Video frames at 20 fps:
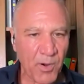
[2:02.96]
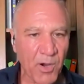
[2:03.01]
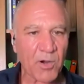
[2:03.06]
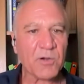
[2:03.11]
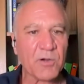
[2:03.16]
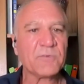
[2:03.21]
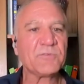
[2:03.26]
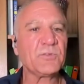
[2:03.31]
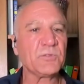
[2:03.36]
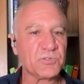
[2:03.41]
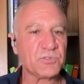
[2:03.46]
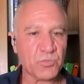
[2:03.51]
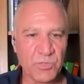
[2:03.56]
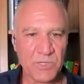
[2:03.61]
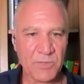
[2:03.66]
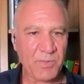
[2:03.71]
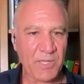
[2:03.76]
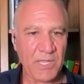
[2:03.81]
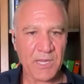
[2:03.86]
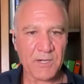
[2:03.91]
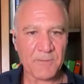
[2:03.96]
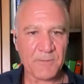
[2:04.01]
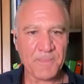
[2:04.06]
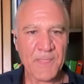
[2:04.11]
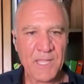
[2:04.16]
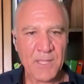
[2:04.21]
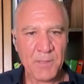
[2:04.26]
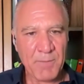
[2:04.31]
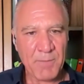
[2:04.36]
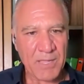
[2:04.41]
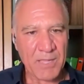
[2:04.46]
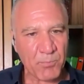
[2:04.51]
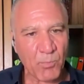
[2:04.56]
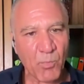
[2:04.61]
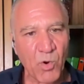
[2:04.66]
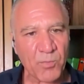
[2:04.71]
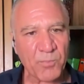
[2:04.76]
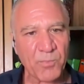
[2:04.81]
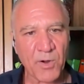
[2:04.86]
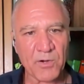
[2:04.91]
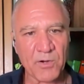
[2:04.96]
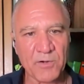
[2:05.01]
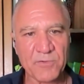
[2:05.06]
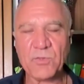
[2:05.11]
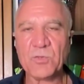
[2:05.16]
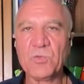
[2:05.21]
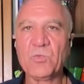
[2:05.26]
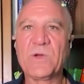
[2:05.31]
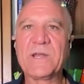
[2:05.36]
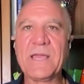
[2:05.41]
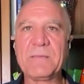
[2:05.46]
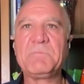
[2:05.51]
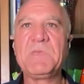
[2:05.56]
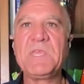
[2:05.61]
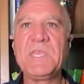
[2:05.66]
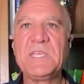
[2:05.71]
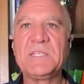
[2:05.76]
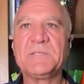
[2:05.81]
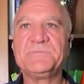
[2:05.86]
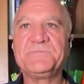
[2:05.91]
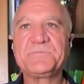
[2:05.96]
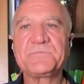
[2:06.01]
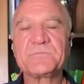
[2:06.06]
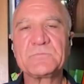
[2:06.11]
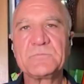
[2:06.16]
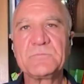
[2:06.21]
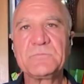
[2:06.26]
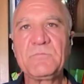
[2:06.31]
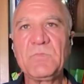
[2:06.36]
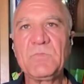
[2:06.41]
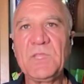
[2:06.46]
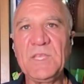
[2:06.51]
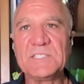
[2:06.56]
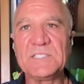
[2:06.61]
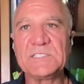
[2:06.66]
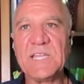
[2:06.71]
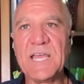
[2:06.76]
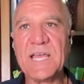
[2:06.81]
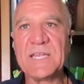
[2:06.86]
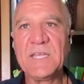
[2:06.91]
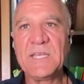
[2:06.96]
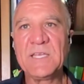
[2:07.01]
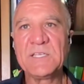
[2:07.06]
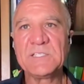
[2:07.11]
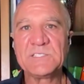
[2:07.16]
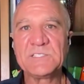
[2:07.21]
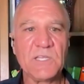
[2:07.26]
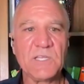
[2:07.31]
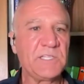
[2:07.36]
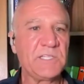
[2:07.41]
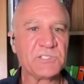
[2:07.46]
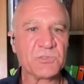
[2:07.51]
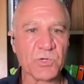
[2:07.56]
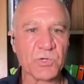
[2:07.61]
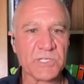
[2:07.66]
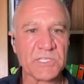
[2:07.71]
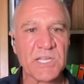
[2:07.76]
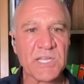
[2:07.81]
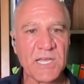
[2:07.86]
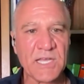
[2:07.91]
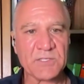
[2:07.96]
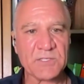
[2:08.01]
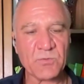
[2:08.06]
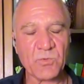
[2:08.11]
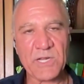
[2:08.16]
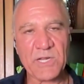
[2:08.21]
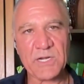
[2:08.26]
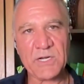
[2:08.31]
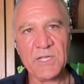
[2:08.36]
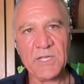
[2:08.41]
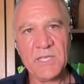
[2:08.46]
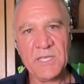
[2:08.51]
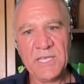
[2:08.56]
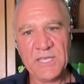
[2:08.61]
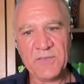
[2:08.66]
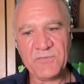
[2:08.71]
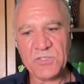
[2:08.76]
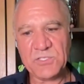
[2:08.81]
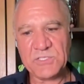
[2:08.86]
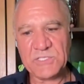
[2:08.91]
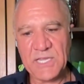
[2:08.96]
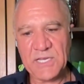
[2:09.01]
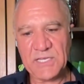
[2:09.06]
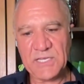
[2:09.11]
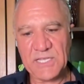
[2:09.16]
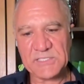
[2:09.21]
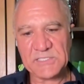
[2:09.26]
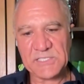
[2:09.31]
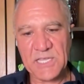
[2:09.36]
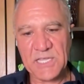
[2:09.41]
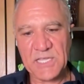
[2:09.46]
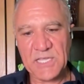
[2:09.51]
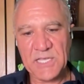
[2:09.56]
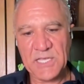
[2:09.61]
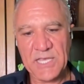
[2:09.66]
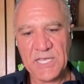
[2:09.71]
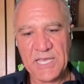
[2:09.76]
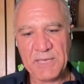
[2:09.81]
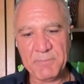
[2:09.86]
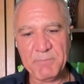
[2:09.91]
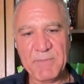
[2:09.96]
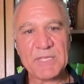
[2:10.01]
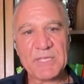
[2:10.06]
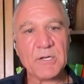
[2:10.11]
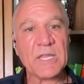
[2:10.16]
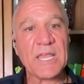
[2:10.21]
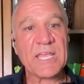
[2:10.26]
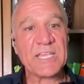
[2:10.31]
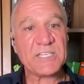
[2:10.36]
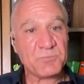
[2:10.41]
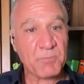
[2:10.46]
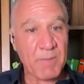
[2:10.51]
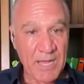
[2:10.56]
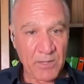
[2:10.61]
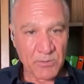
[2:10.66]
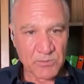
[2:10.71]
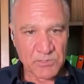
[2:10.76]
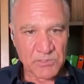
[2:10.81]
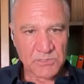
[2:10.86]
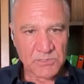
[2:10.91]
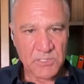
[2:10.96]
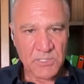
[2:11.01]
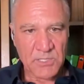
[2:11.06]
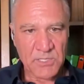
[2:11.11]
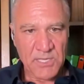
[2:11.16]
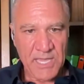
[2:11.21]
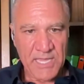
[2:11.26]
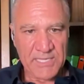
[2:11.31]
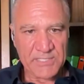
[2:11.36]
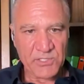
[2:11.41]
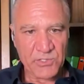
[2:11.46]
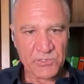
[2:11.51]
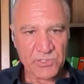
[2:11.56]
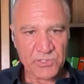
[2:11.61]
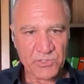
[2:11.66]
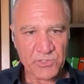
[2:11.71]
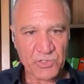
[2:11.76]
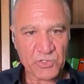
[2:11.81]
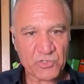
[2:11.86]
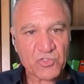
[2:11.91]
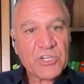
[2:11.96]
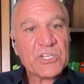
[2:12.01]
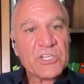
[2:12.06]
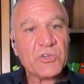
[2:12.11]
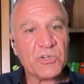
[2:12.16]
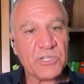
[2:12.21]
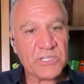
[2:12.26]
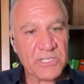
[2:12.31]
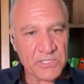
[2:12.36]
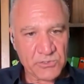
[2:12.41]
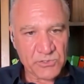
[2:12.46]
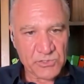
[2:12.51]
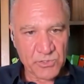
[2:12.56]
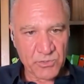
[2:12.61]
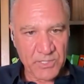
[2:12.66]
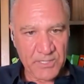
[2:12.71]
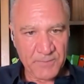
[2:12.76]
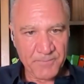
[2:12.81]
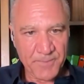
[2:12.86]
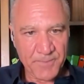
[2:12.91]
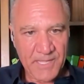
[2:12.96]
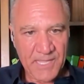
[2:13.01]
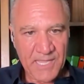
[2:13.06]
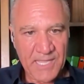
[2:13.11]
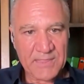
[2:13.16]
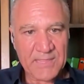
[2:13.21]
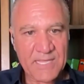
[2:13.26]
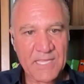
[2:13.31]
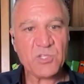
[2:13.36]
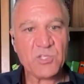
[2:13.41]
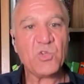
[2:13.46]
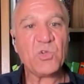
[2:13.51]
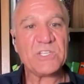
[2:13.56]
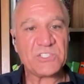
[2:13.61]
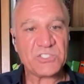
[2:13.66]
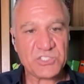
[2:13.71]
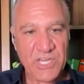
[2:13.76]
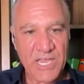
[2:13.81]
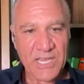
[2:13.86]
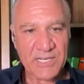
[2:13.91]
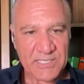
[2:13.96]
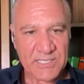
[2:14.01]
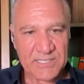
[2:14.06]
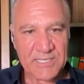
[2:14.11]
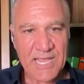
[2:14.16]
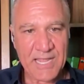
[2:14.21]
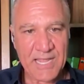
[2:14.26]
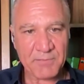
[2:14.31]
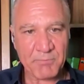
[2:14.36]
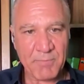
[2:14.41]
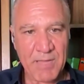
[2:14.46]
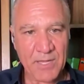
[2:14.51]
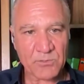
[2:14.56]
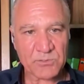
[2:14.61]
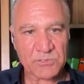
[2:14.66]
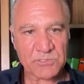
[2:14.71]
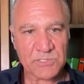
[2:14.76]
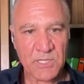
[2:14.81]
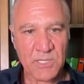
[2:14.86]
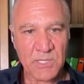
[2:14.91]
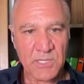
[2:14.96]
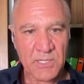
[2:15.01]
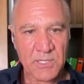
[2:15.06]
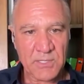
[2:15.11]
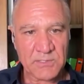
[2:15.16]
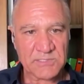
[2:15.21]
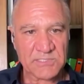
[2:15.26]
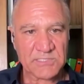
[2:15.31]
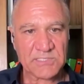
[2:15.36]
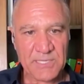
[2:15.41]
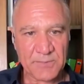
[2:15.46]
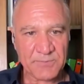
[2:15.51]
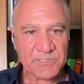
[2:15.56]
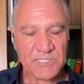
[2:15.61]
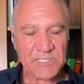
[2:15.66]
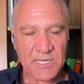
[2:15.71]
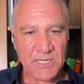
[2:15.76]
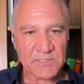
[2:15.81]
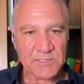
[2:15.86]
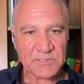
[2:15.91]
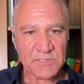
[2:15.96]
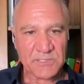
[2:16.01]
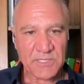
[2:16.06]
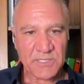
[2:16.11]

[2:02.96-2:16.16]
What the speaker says: powerful to repair. By more powerful, what I mean is that studies were done where if you take, let's say, a middle-aged mouse and you trigger an injury, and then you inject in that mouse stem cells